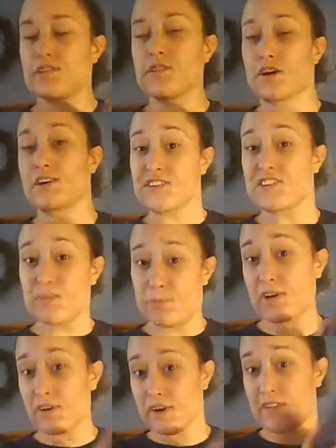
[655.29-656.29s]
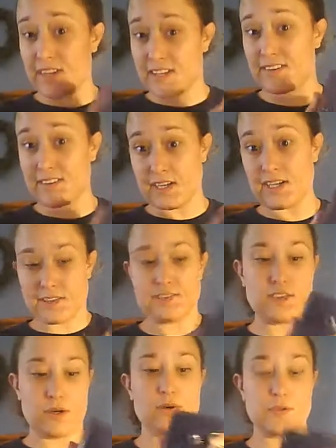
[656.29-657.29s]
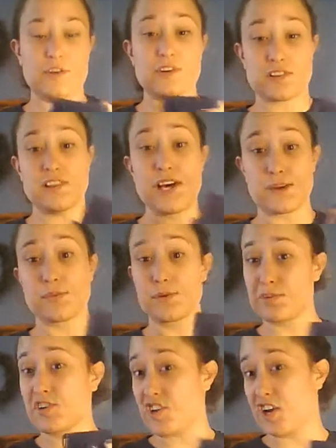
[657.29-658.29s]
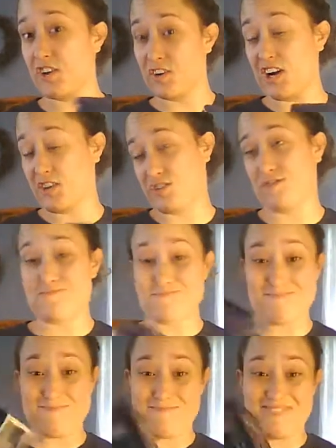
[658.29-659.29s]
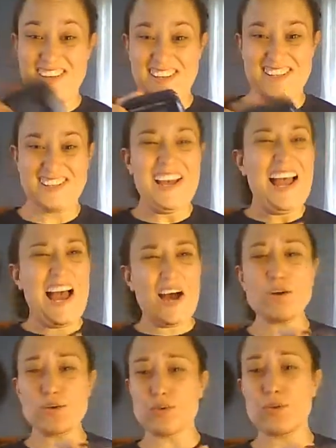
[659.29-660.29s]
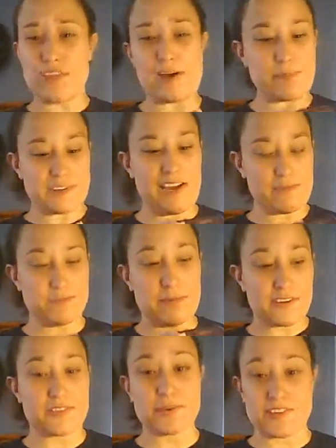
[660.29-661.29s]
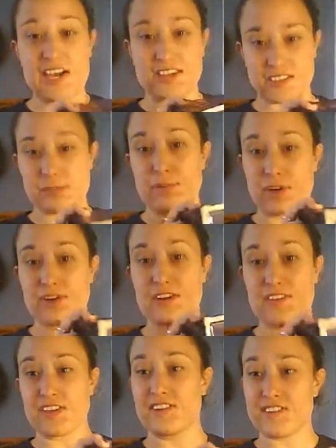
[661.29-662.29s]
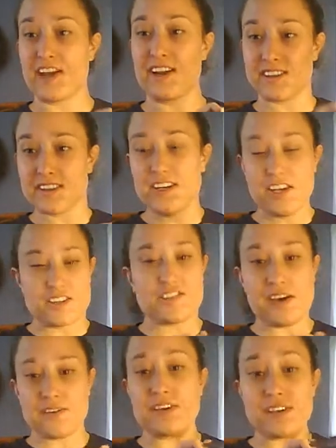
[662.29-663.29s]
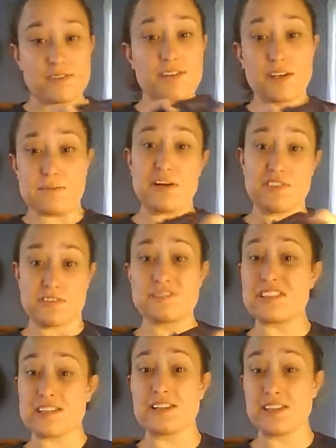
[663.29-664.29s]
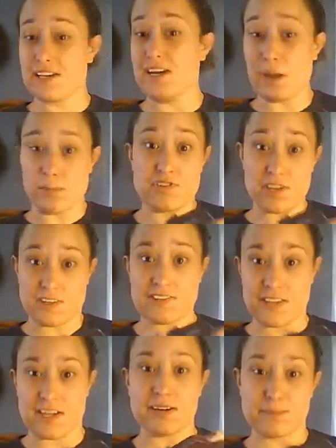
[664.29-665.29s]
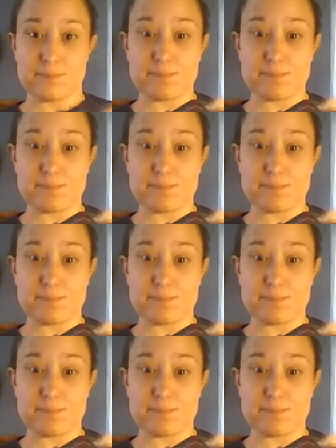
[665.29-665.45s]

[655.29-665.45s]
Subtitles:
TARDIS is bigger on the inside, so there's a lot of room to shake around. How cool would that be to have a mug that was actually bigger inside? Just have infinite amounts of tea. I'm just saying.